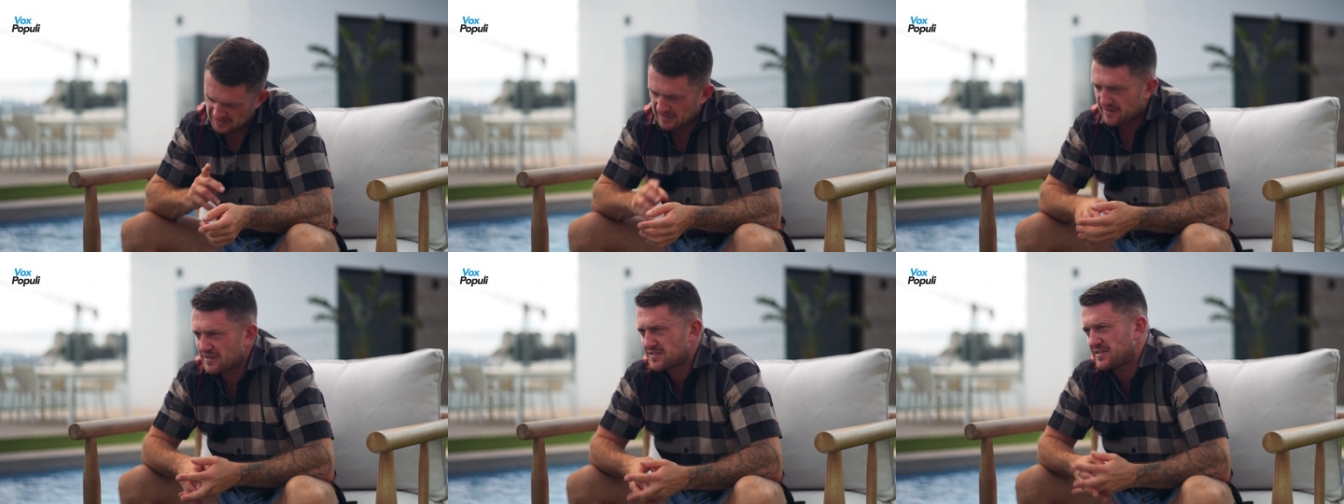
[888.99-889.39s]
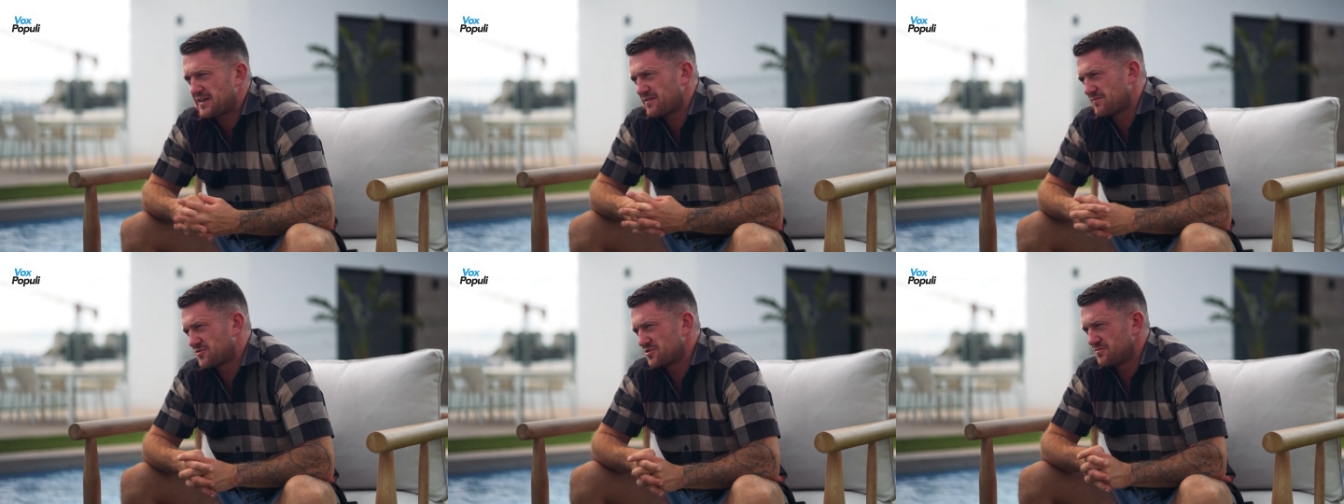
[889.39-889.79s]
And I
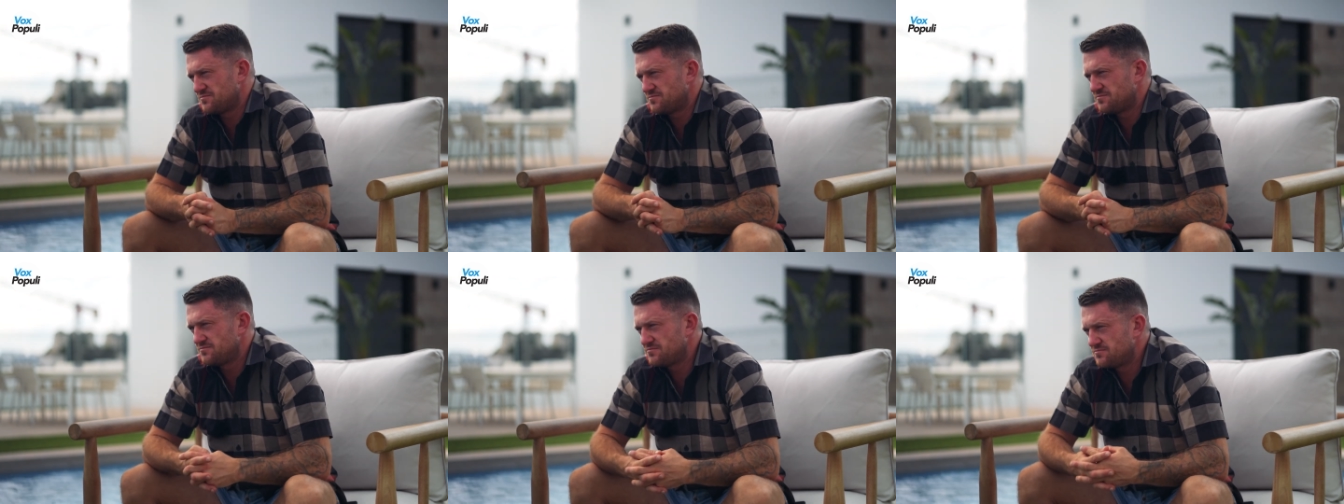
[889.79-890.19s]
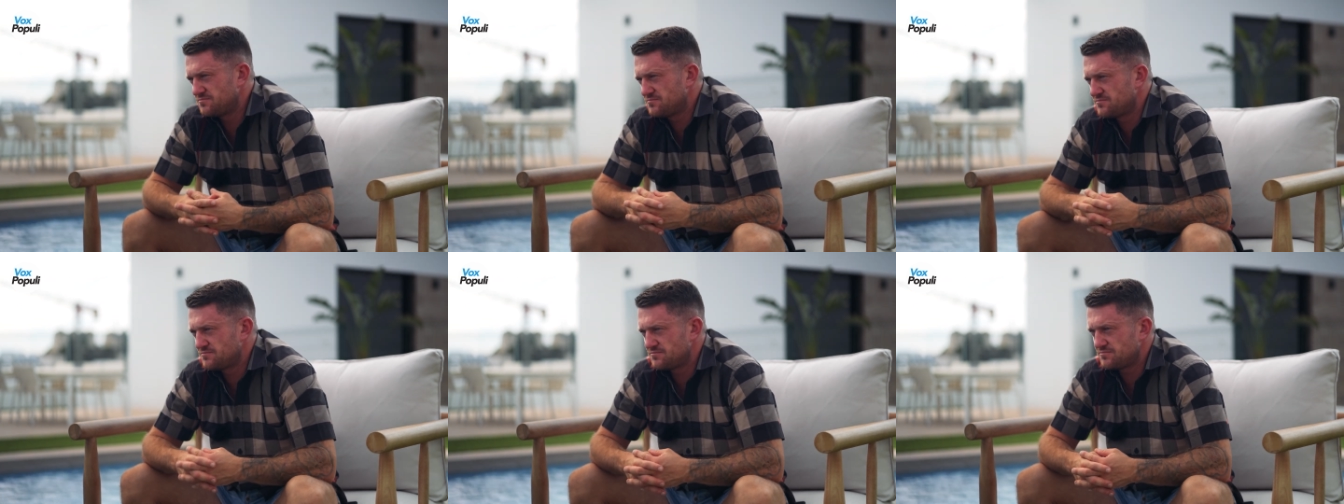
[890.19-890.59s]
sent them to them.
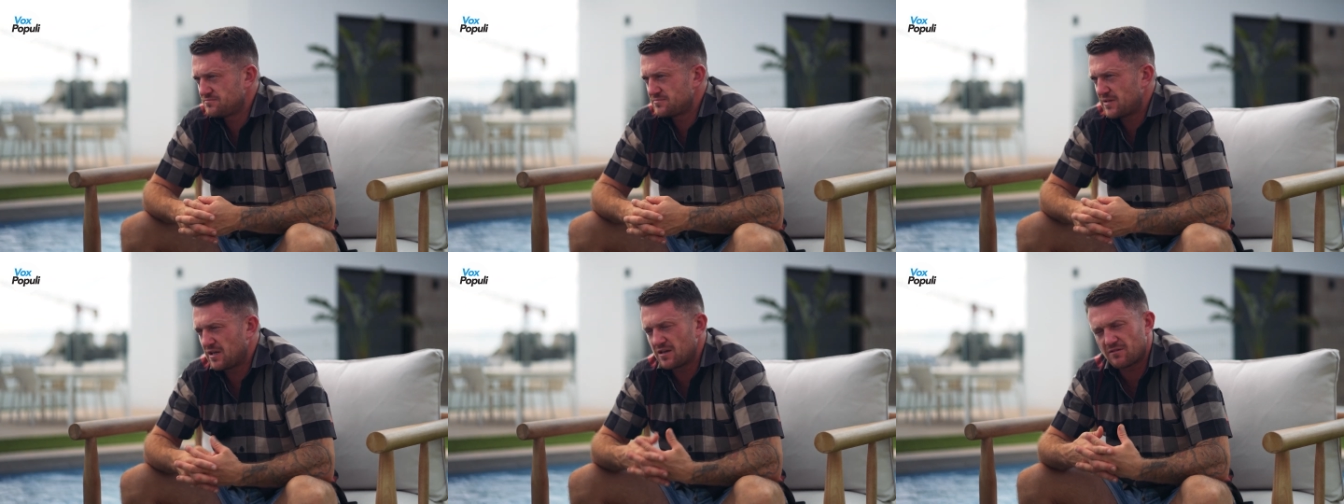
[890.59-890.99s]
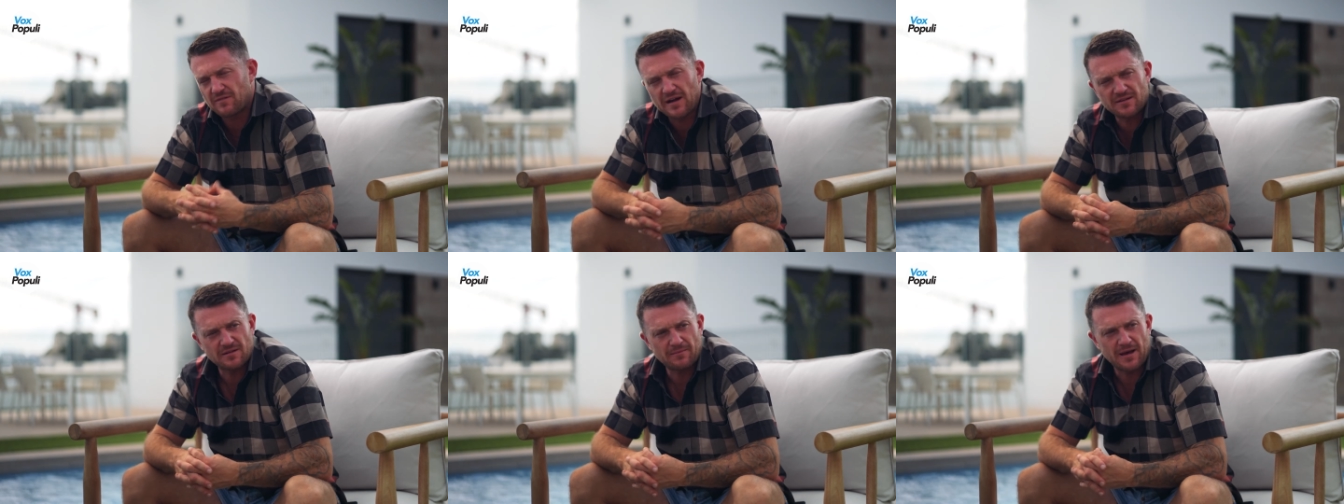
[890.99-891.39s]
And I
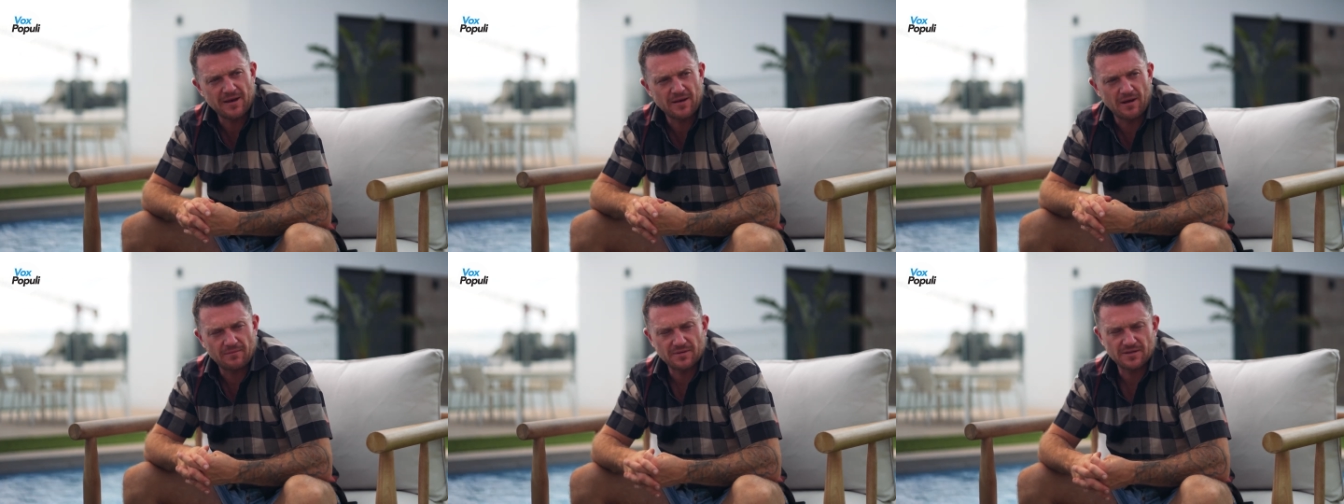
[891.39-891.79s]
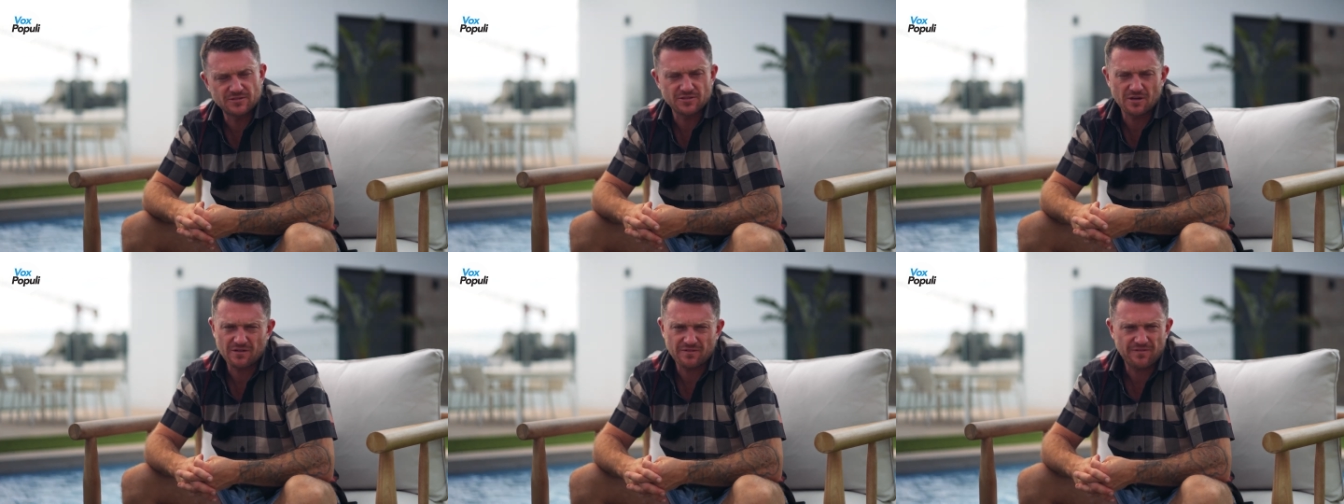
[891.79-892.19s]
rang the man up.
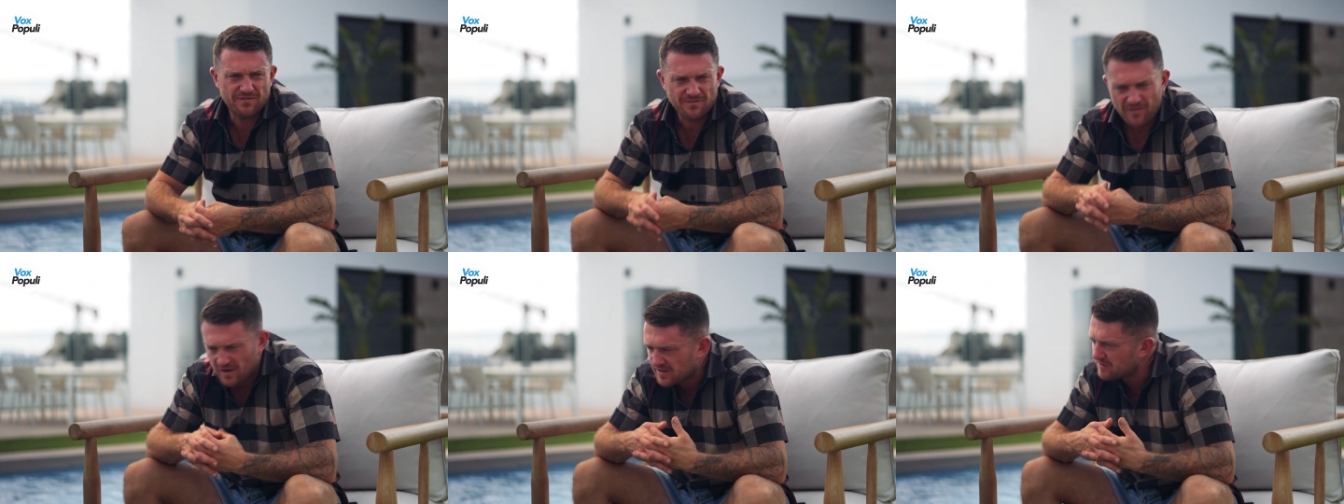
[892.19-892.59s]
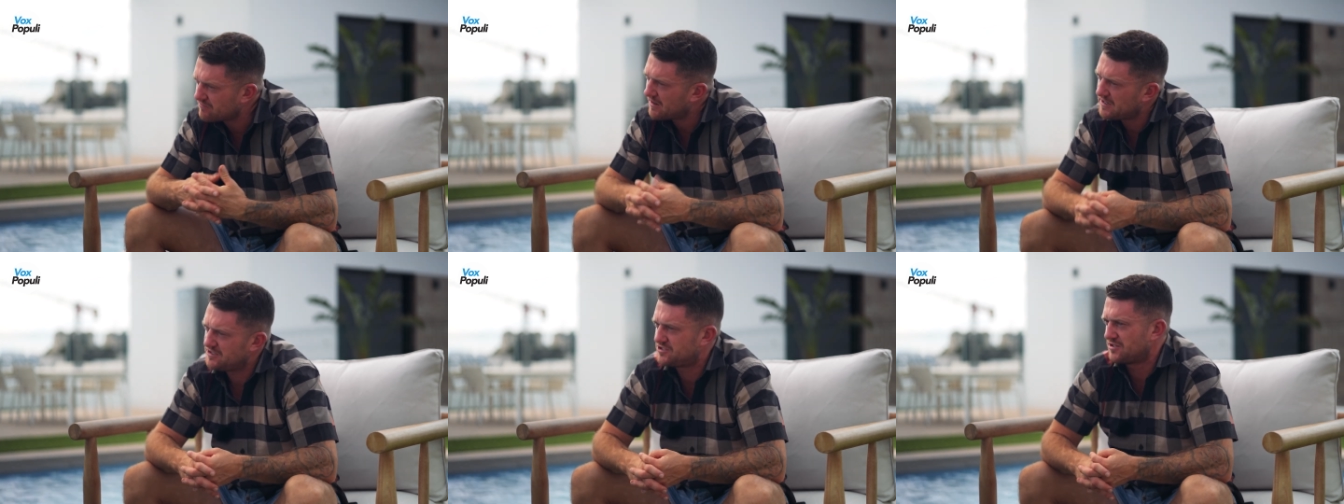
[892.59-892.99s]
And do you know how
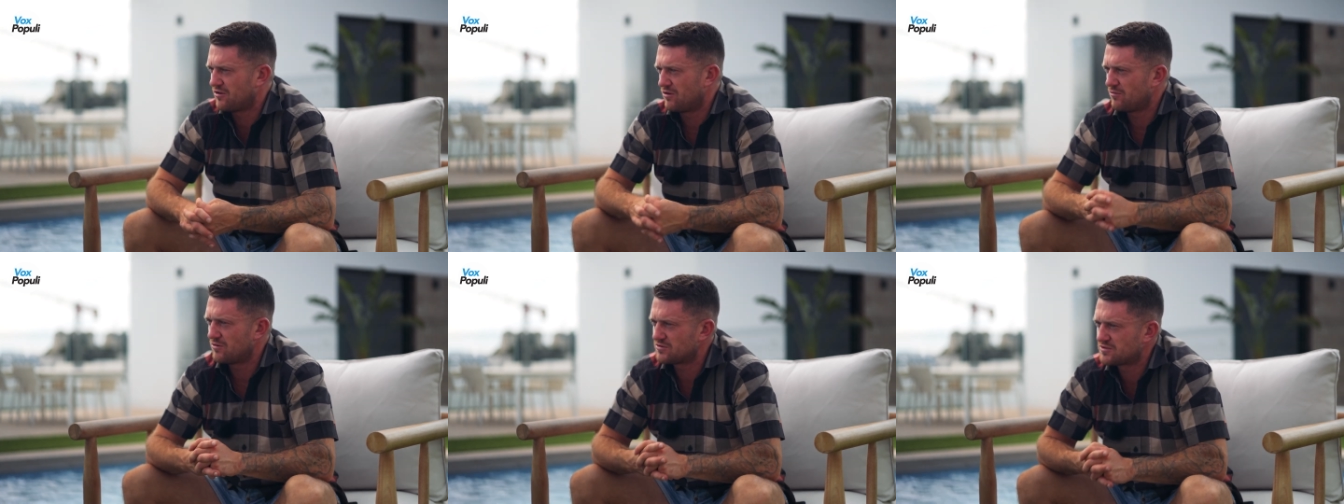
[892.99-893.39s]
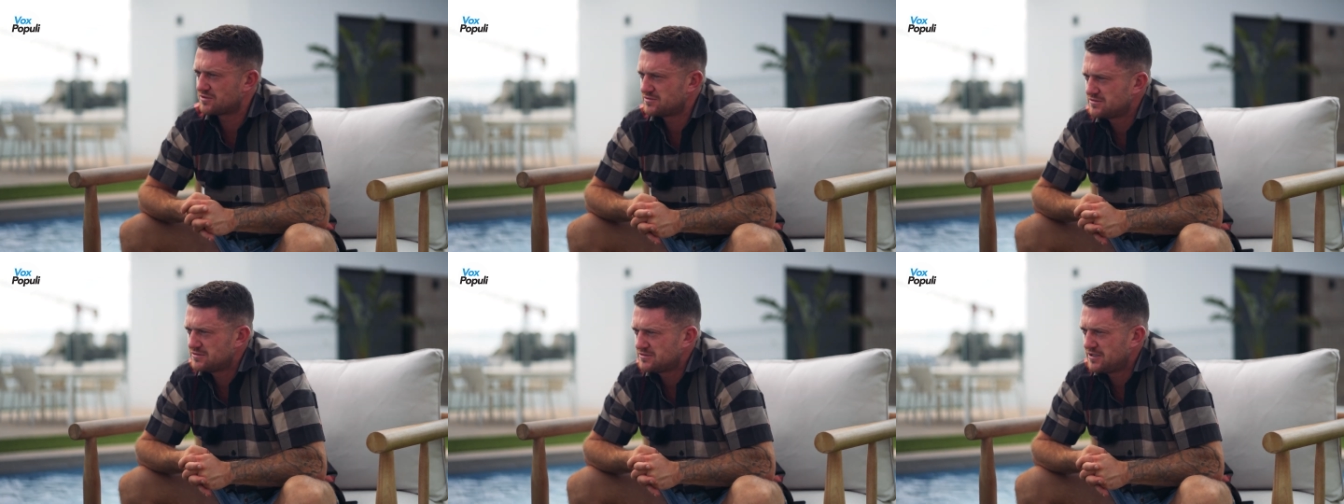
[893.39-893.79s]
fucking raging I was?